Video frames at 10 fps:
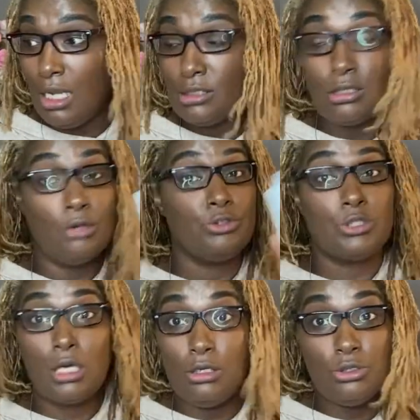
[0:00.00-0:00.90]
and
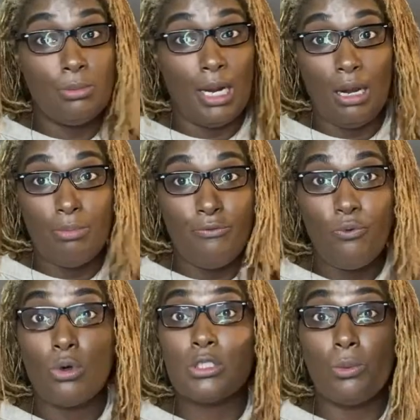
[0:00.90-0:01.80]
Sandra's gonna do my hair
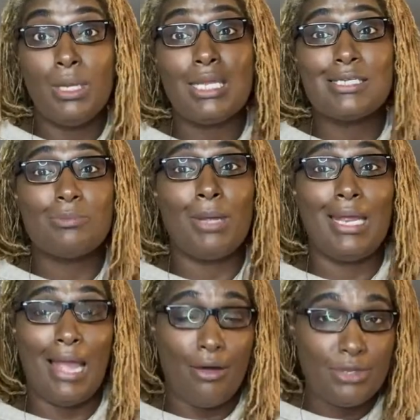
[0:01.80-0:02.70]
before, so we can
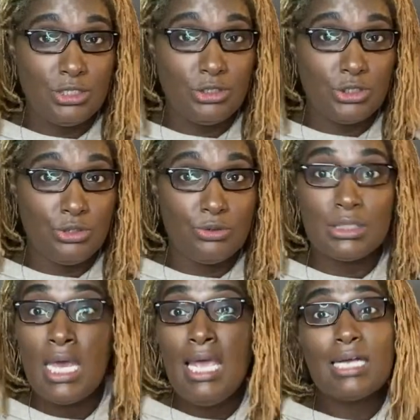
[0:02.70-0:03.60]
explain how this is
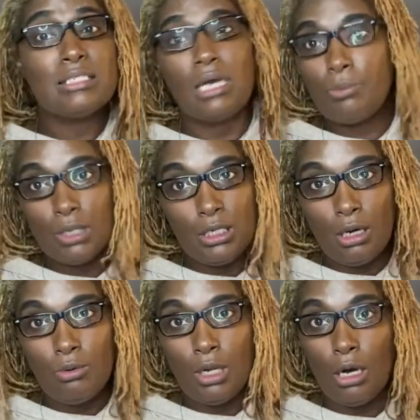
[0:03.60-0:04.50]
used, because I really
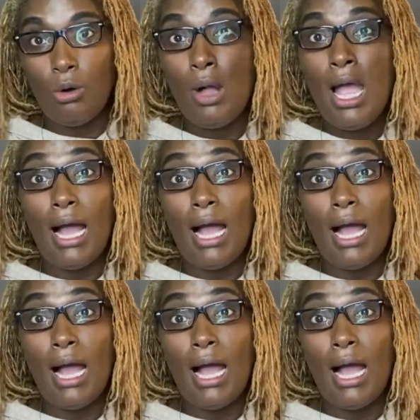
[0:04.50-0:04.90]
don't know.